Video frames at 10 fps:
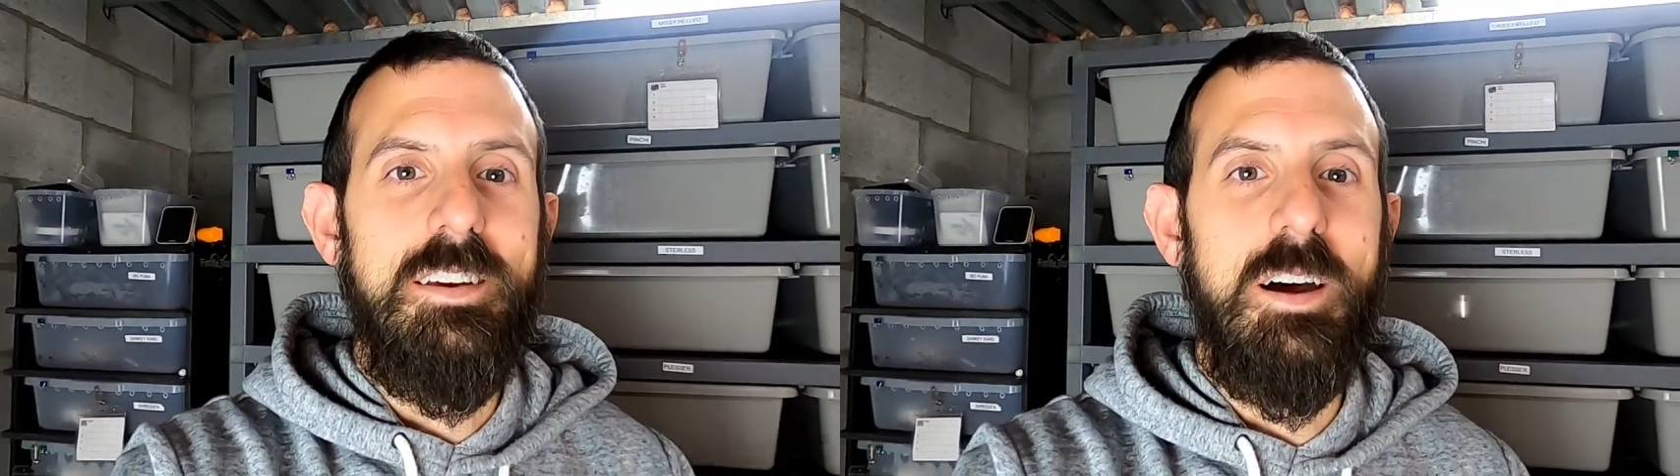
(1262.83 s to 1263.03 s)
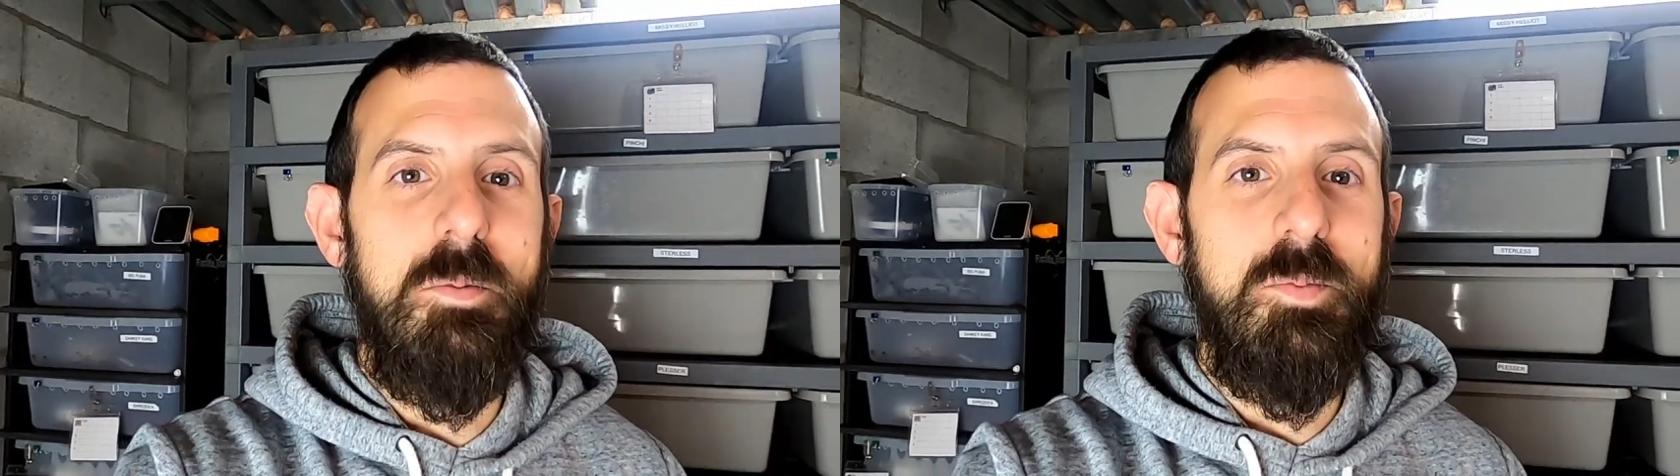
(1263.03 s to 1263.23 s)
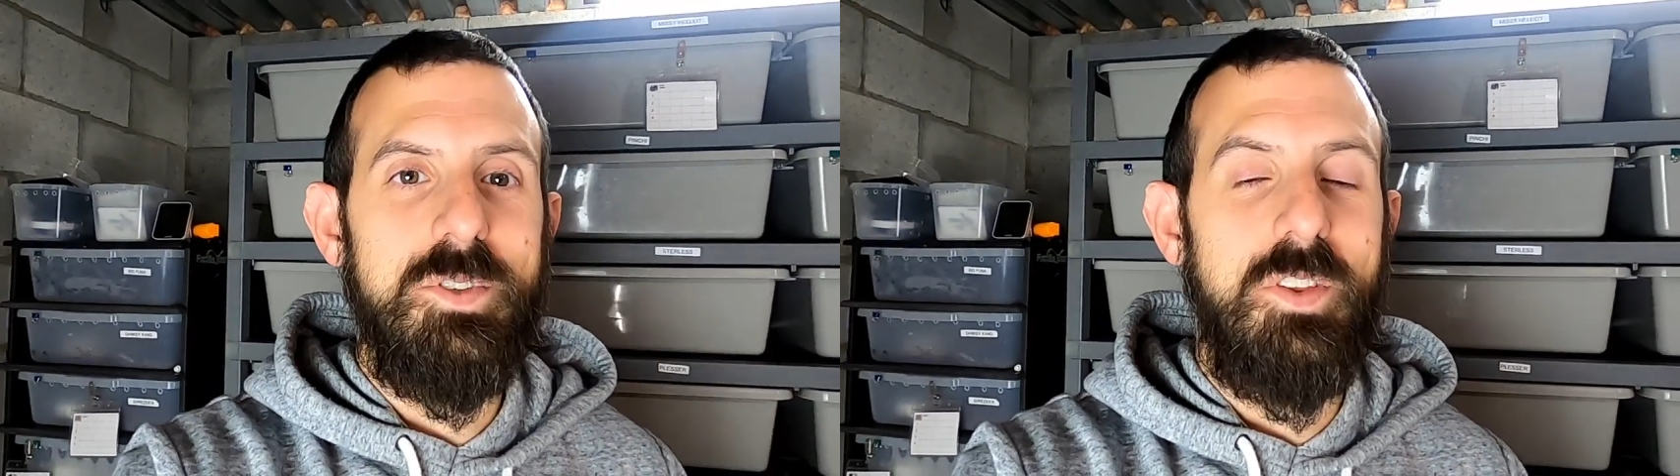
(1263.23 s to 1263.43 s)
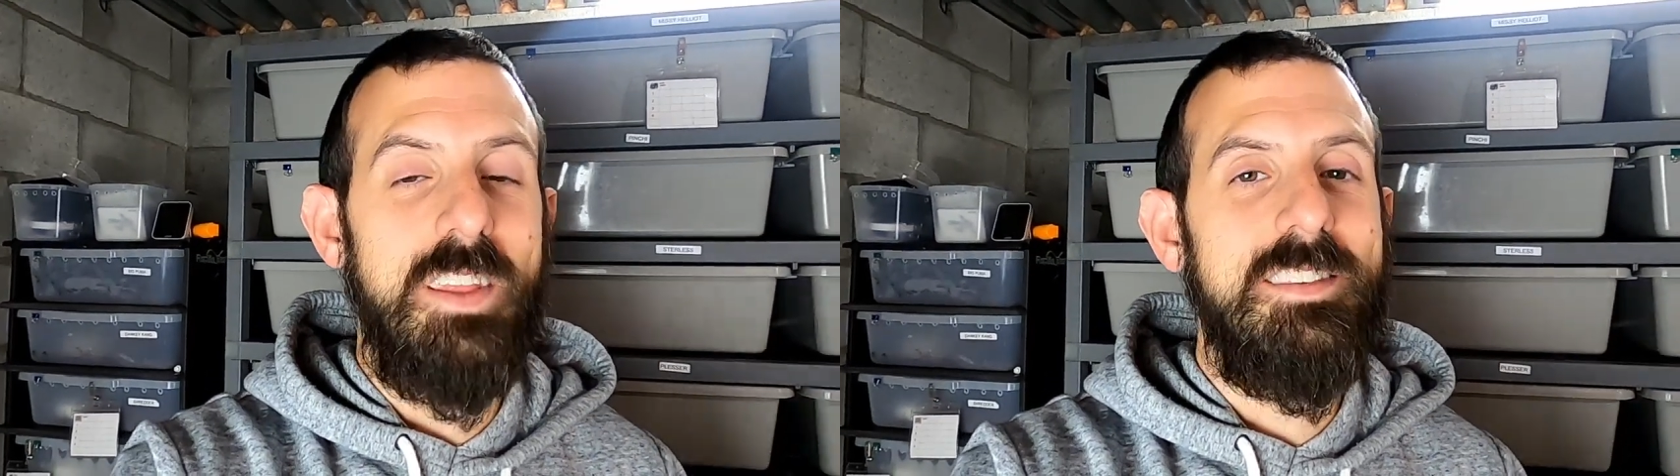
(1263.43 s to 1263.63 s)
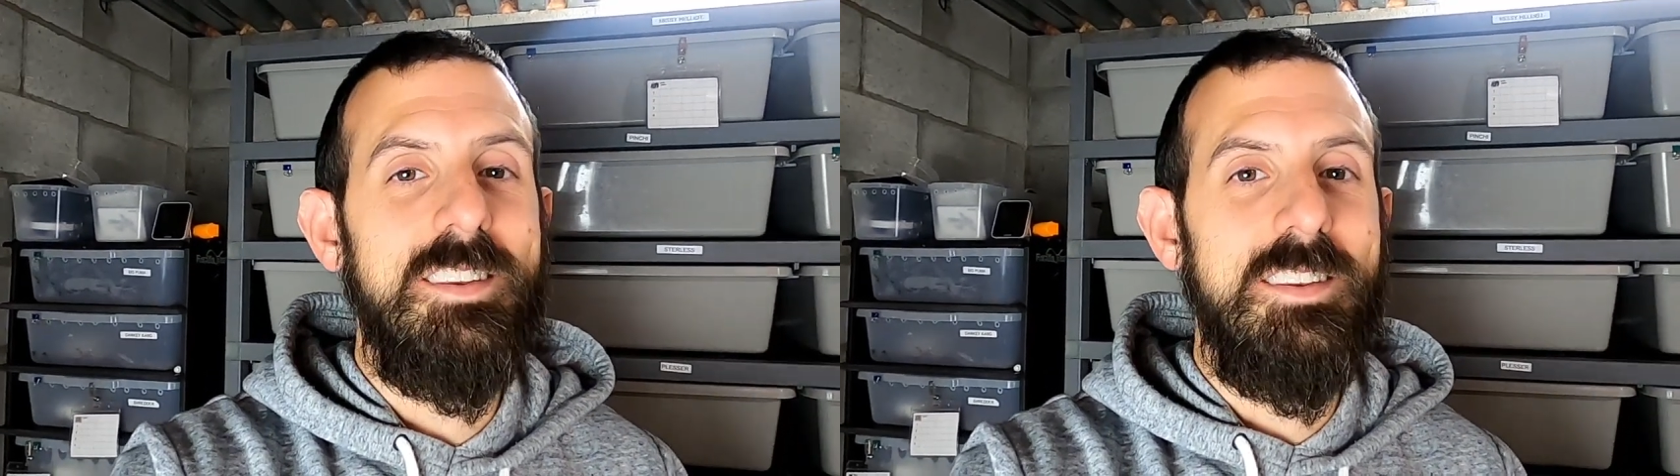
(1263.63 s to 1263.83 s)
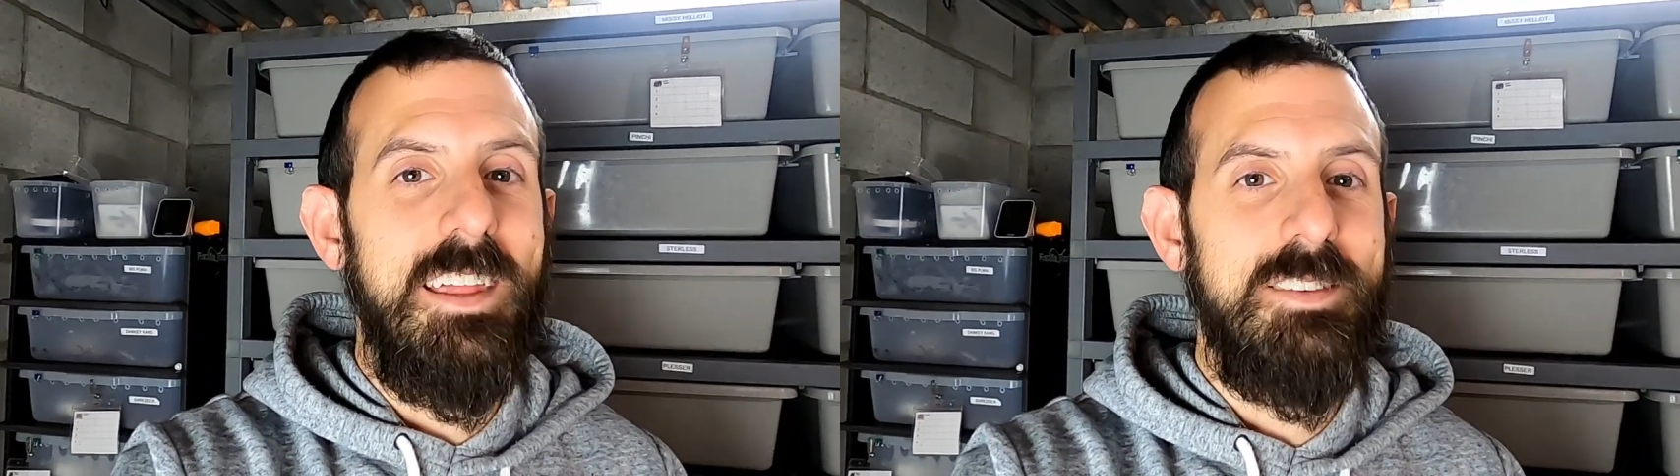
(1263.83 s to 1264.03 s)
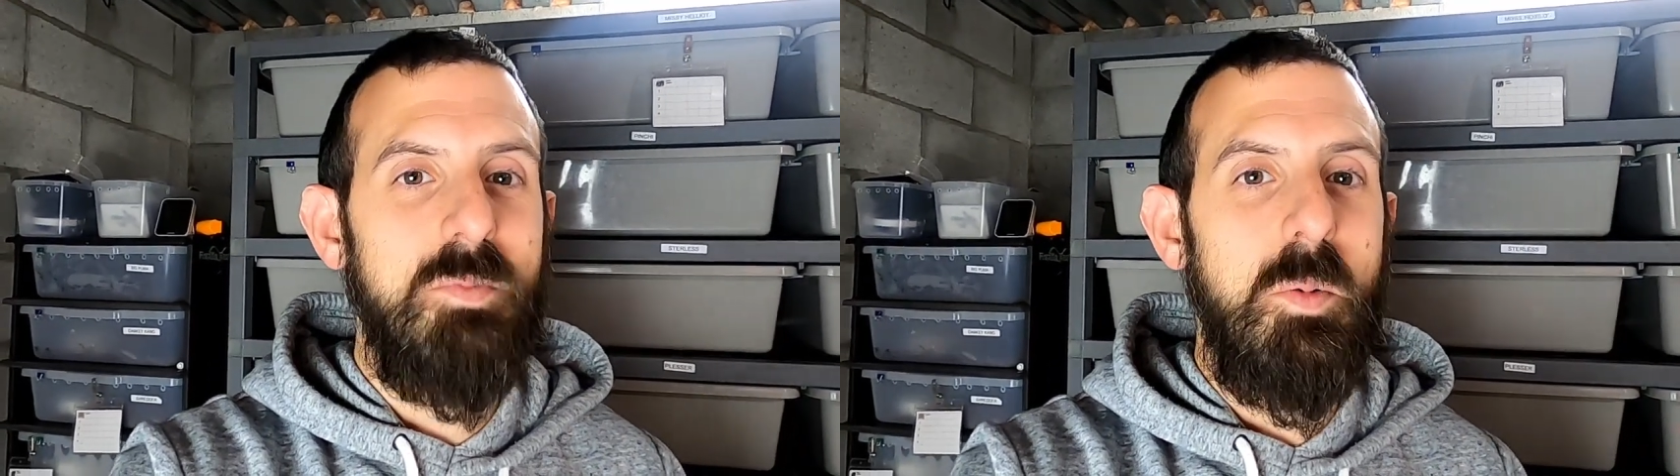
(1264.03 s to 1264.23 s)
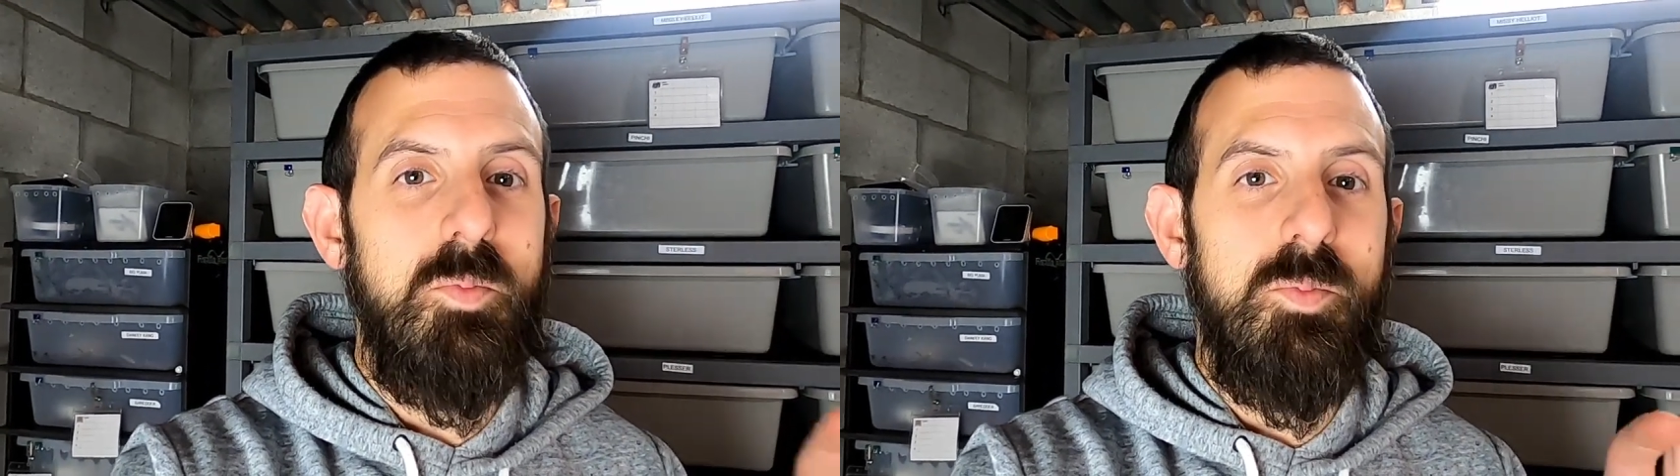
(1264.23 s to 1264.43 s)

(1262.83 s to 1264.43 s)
So that's my